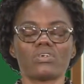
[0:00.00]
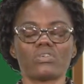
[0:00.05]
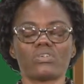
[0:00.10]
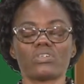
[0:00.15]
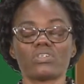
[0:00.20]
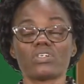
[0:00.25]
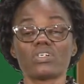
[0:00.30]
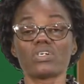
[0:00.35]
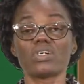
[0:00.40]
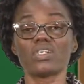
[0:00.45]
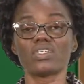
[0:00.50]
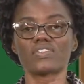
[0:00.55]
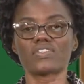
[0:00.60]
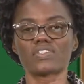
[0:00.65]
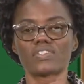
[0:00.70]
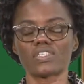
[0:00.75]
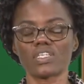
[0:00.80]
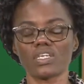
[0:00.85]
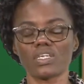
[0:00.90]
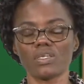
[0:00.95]
or
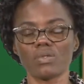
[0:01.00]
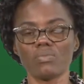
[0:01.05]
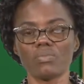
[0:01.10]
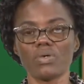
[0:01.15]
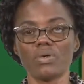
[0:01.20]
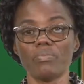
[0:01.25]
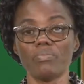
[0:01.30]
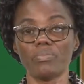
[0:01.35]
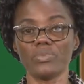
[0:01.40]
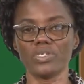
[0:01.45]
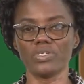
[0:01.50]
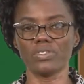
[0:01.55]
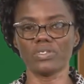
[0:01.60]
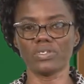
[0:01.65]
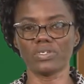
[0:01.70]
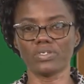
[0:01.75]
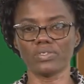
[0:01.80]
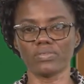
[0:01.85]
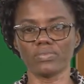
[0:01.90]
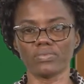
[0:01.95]
same
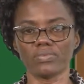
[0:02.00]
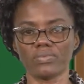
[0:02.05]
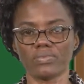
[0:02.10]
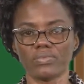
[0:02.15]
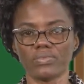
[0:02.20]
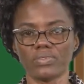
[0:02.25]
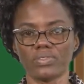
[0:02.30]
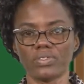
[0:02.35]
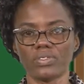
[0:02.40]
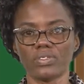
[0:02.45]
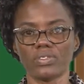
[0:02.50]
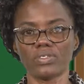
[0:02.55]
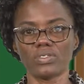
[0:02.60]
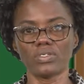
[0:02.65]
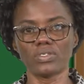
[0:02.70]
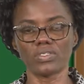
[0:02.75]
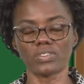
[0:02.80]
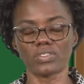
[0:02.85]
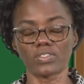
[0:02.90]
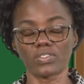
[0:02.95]
meaning.
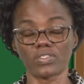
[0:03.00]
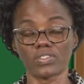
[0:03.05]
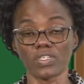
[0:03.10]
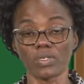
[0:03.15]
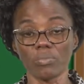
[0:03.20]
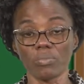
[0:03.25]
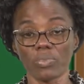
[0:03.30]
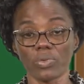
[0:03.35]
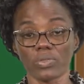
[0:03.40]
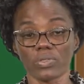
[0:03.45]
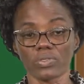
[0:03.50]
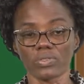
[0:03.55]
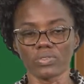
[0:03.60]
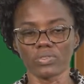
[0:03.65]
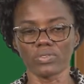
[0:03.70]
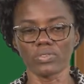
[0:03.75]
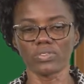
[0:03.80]
Simple.